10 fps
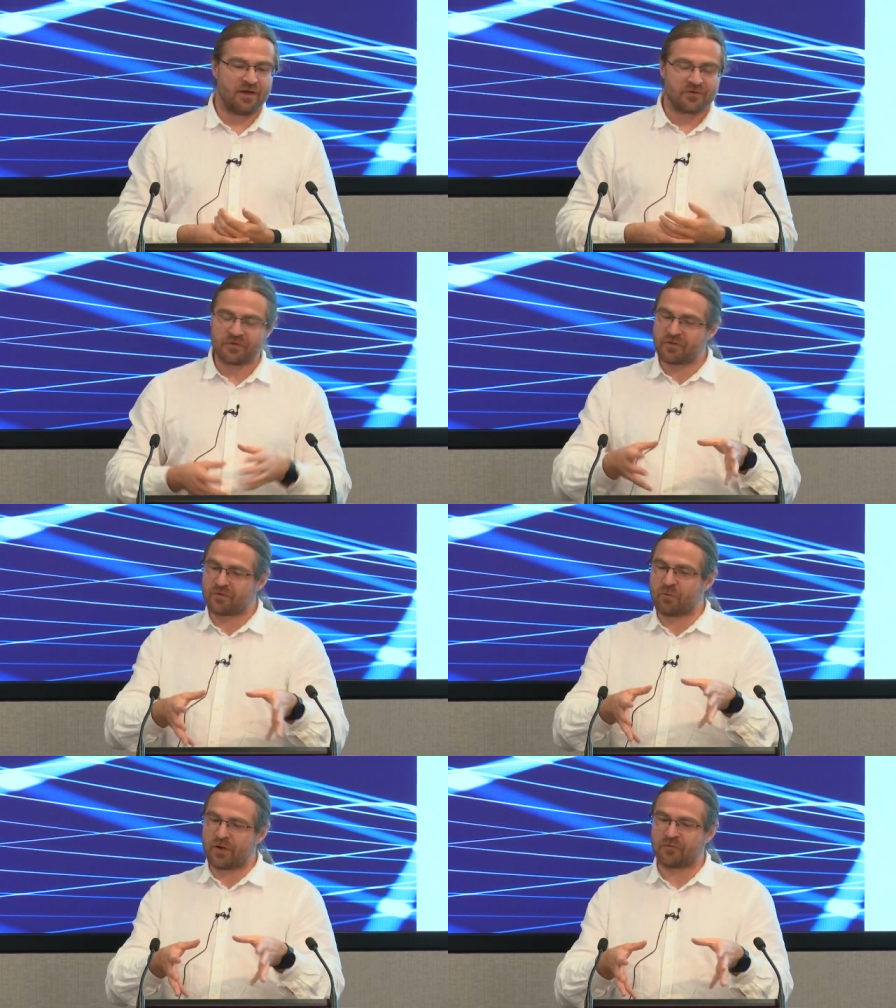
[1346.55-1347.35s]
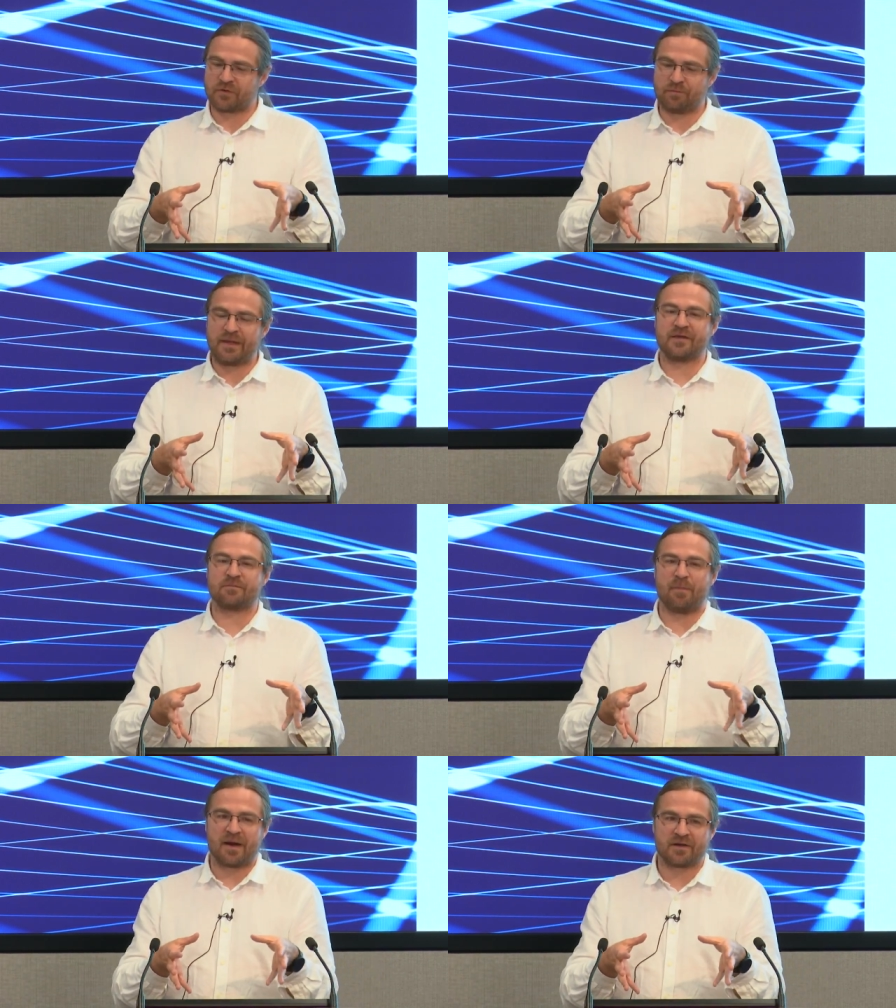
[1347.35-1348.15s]
So this is one of the
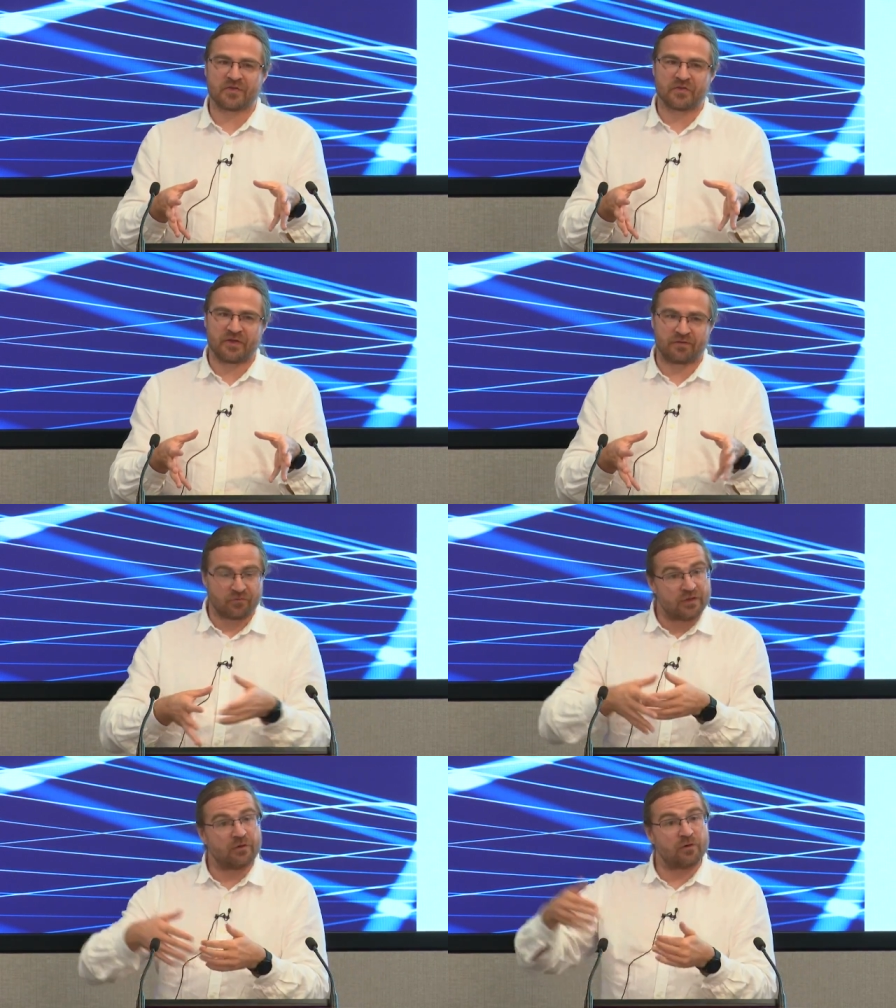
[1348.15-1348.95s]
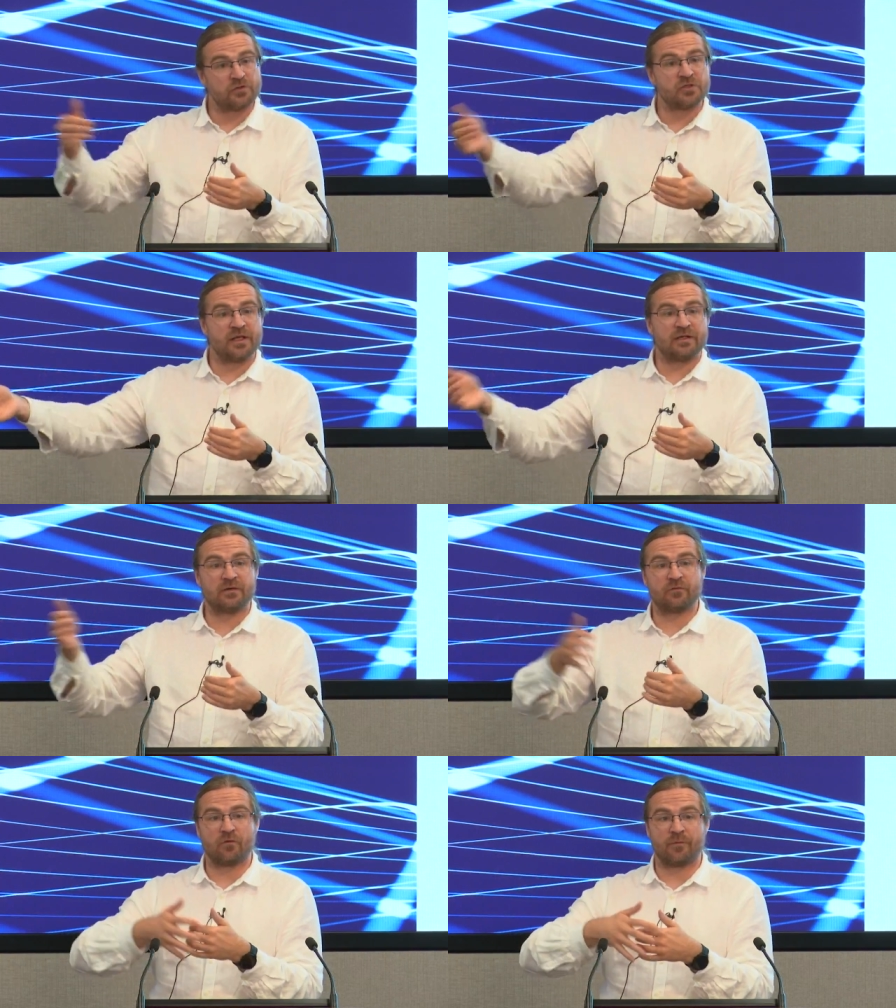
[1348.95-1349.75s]
biggest bugs that is really
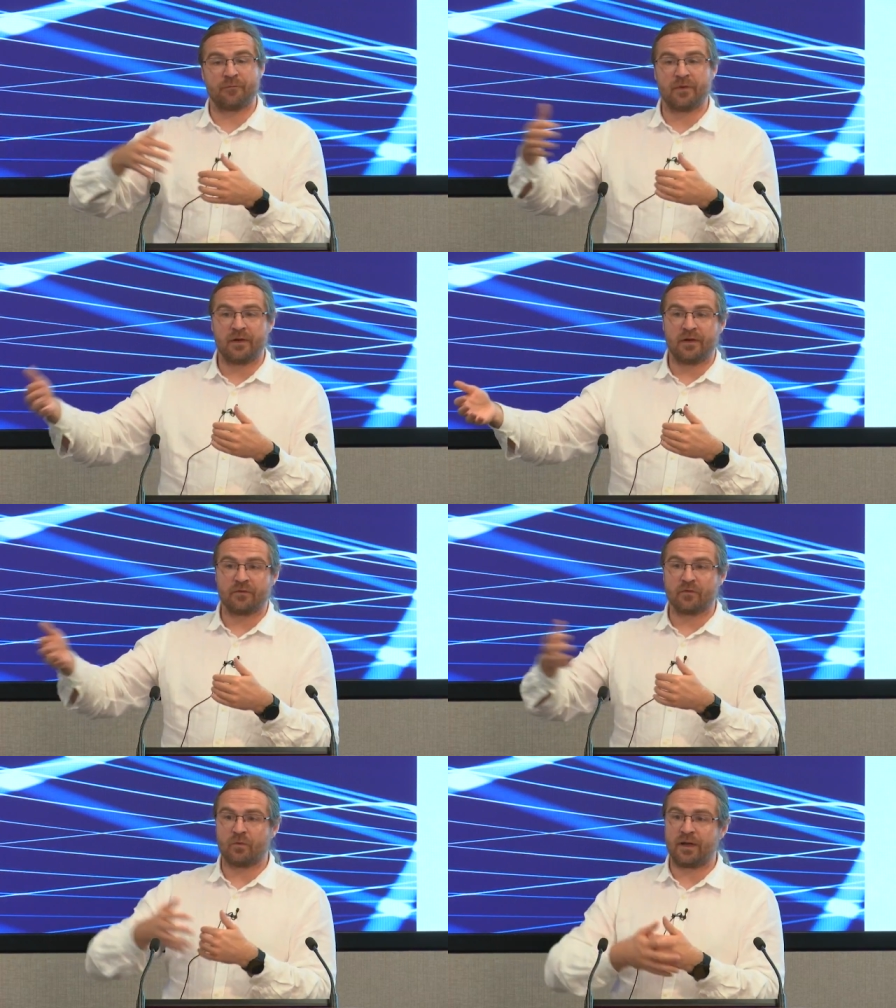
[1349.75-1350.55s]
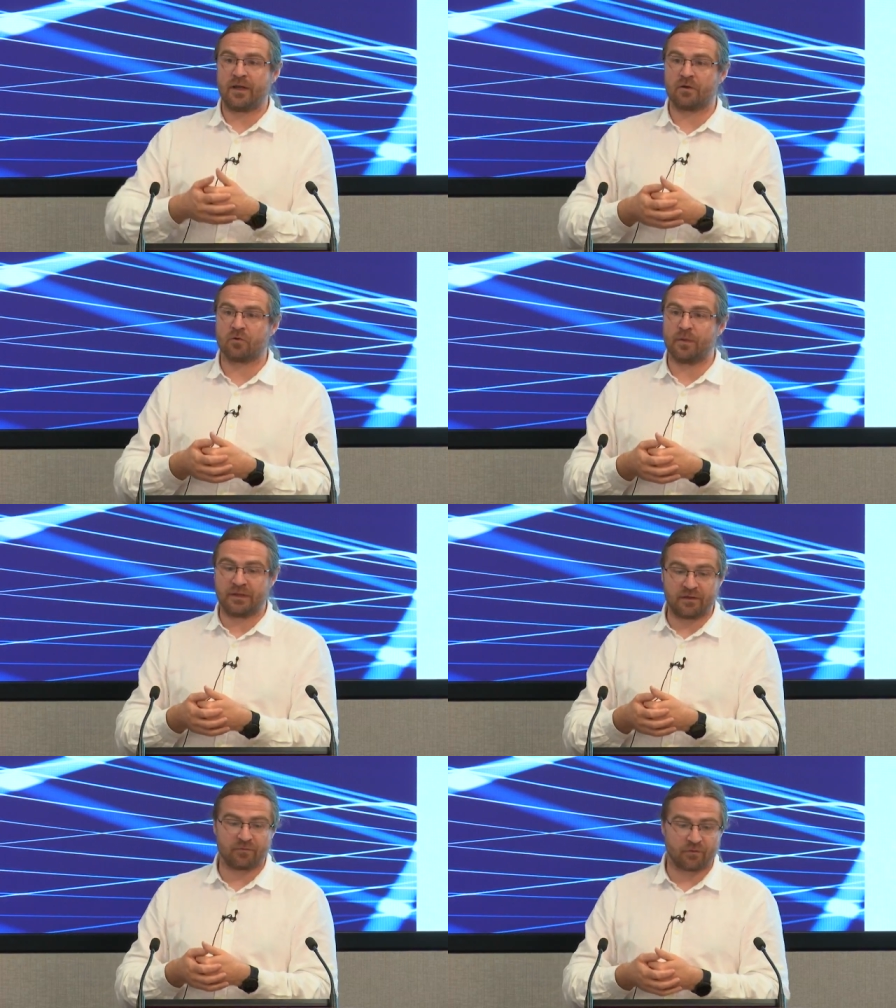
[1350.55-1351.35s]
originating from the way how
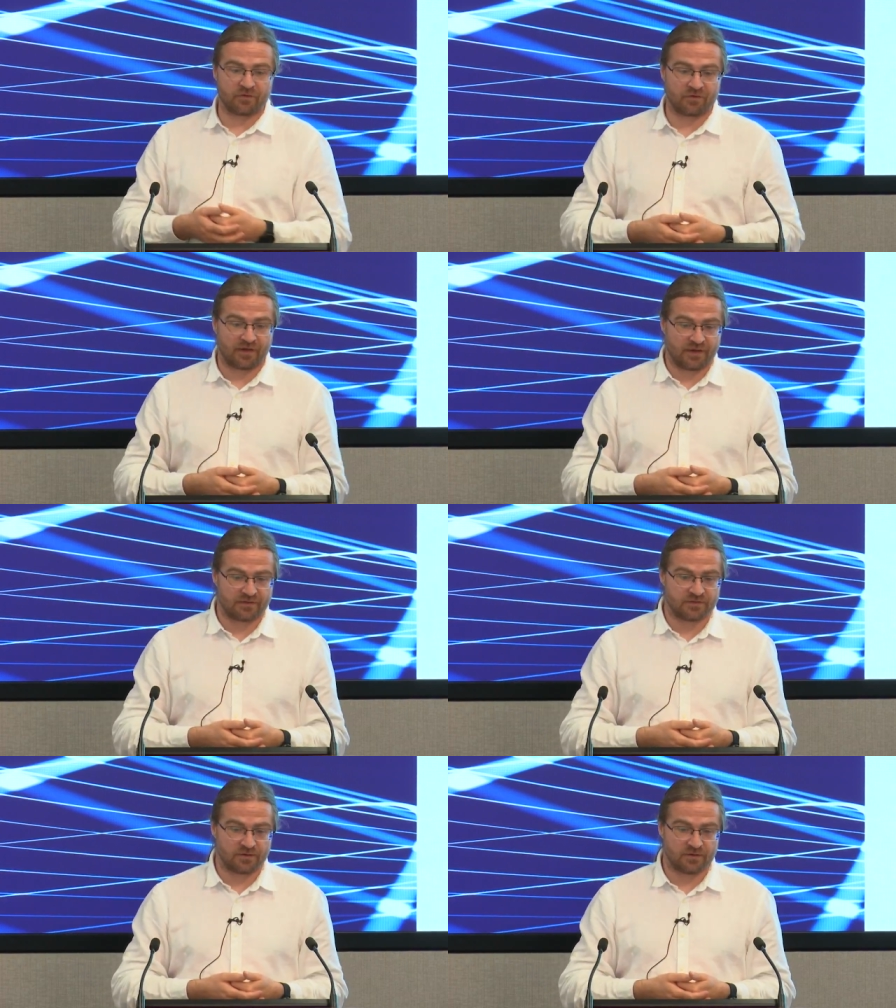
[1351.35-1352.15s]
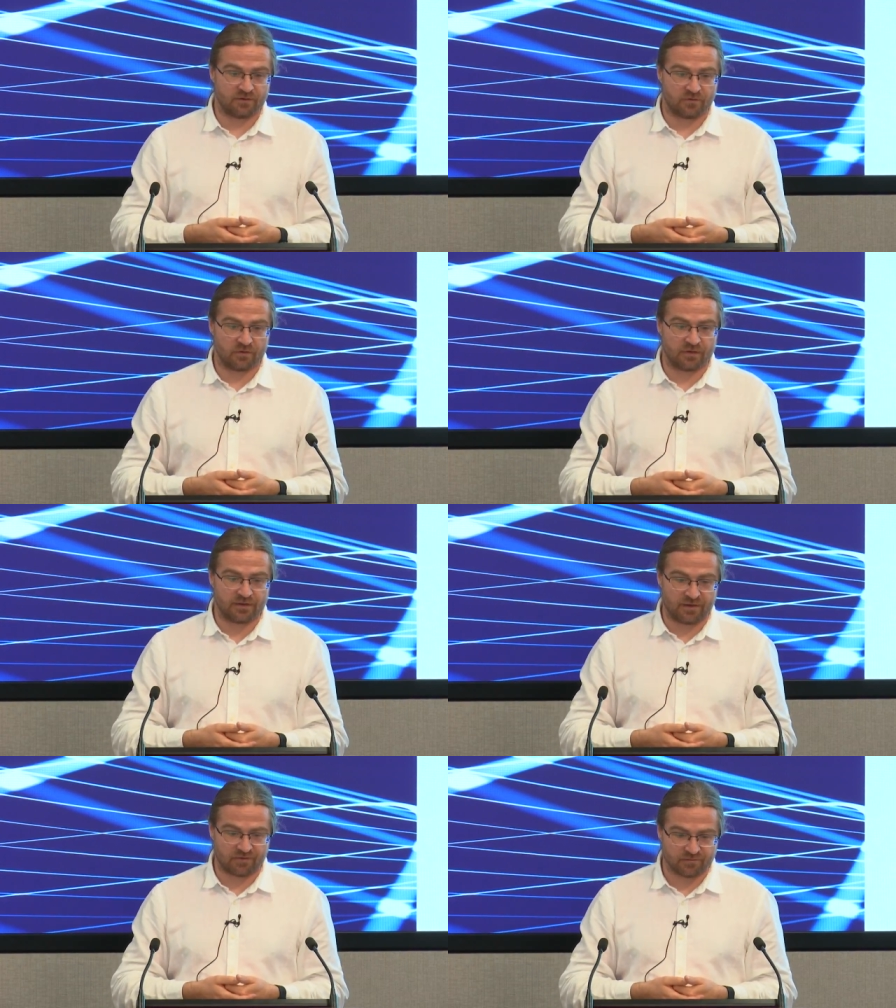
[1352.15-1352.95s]
Kubernetes was designed in the early
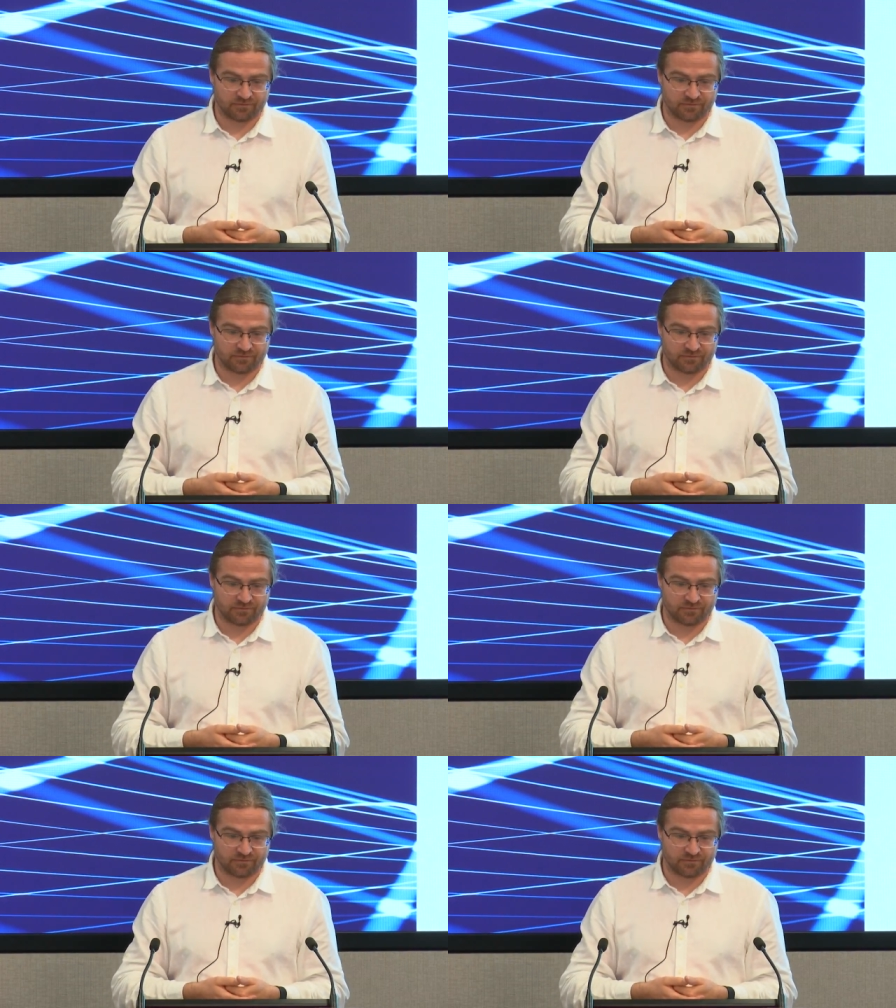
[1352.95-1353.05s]
days.